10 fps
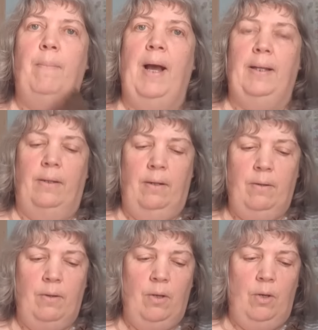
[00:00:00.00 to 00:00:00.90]
pattern,
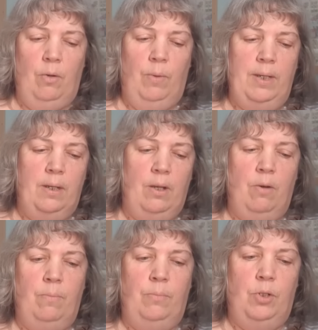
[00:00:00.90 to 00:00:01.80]
when you
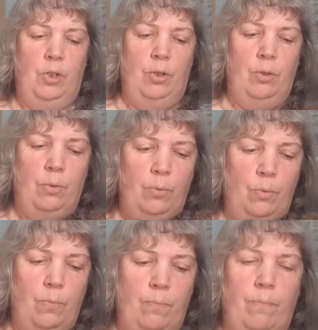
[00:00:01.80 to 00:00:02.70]
come
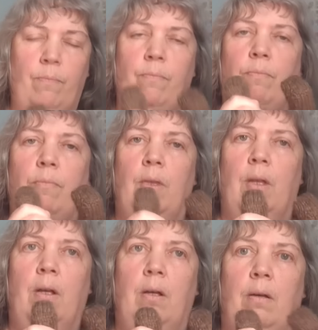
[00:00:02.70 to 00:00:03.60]
to
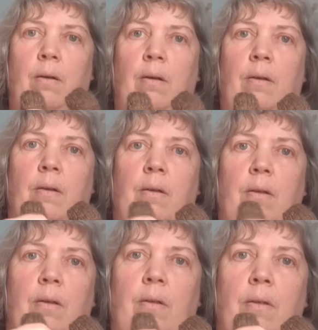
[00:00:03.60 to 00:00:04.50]
the
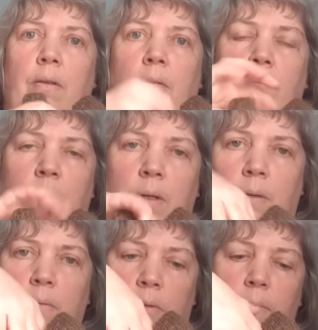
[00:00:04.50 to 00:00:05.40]

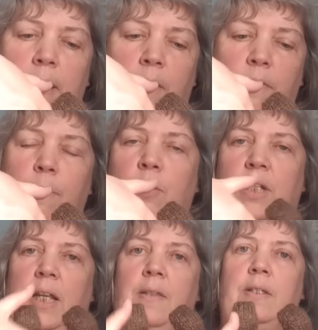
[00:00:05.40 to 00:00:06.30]
middle of the body
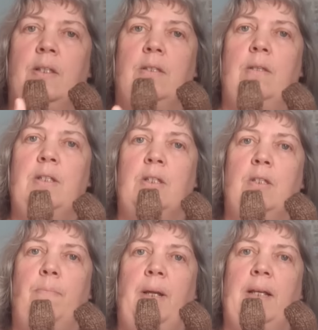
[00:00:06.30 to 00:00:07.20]
here, this is
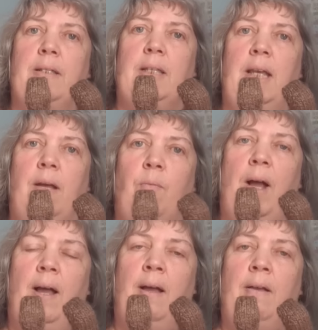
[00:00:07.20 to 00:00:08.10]
the place here
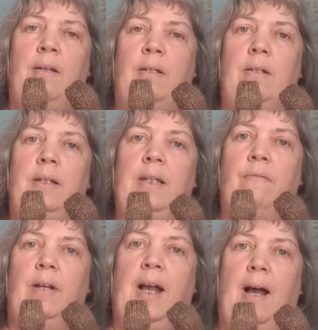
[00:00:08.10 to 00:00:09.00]
where you
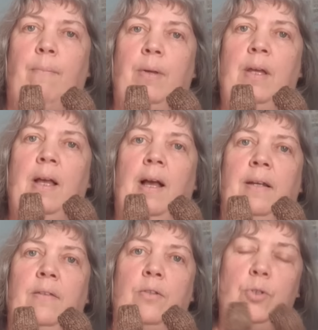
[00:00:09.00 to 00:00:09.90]
leave a gap.
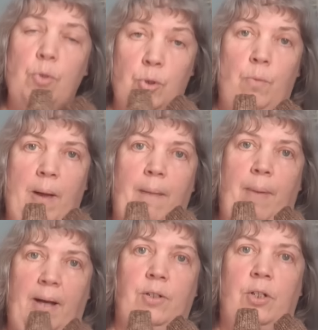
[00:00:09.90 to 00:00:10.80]
And in the Tsutsu Bear
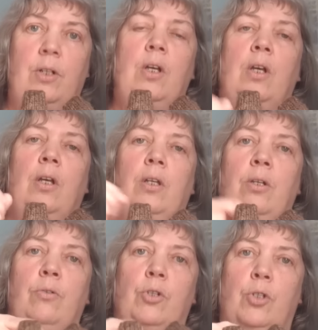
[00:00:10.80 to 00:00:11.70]
pattern,
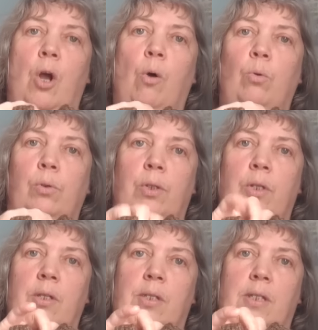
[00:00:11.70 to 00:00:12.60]
you just hold
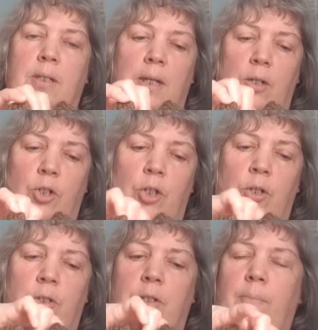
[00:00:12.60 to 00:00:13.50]
the
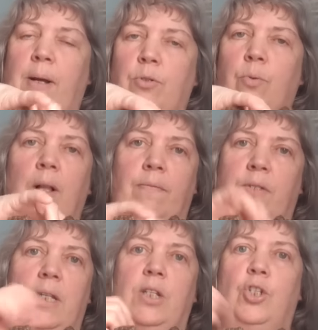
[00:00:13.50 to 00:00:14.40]
stitches, there's about 12
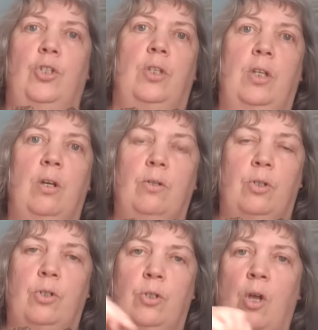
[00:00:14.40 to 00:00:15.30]
stitches that you
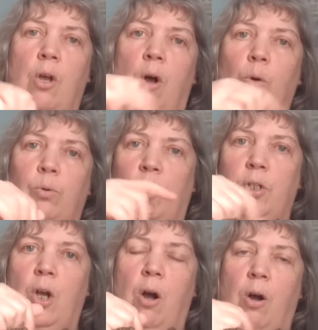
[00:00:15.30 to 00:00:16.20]
just hold on
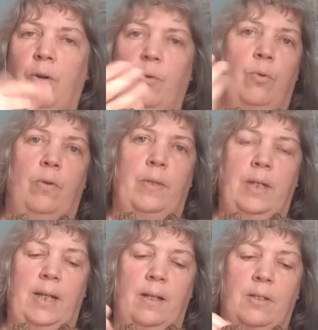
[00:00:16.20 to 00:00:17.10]
yarn or on the
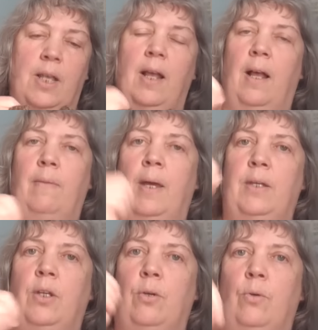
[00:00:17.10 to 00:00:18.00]
needles, and
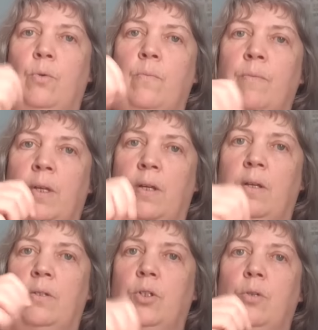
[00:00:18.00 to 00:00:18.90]
then you
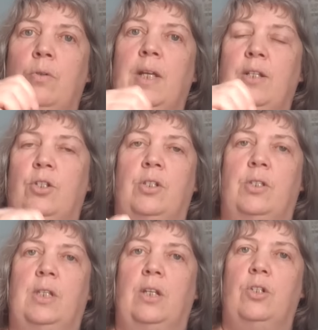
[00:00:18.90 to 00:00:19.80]
do Kitchener
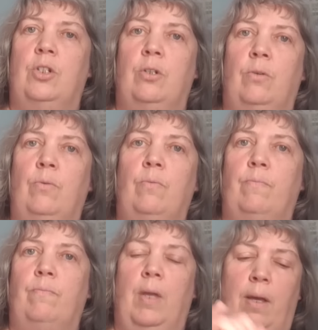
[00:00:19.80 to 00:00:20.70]
stitch to
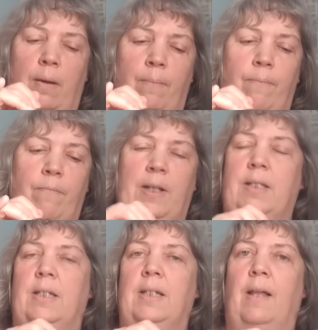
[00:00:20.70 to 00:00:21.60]

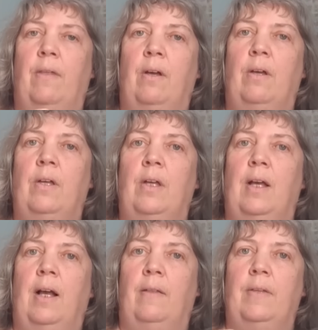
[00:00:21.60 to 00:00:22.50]
fix it together
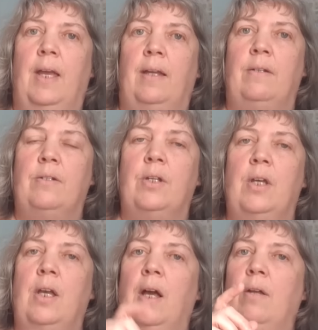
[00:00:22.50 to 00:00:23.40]
at the end.
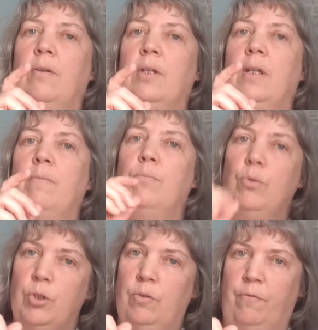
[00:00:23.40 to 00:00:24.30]
And in
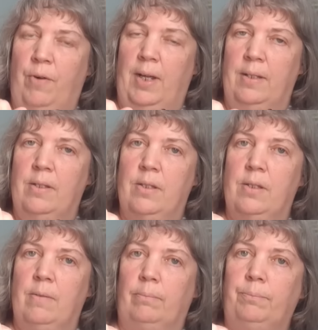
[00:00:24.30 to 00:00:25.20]
Mouche and Friends,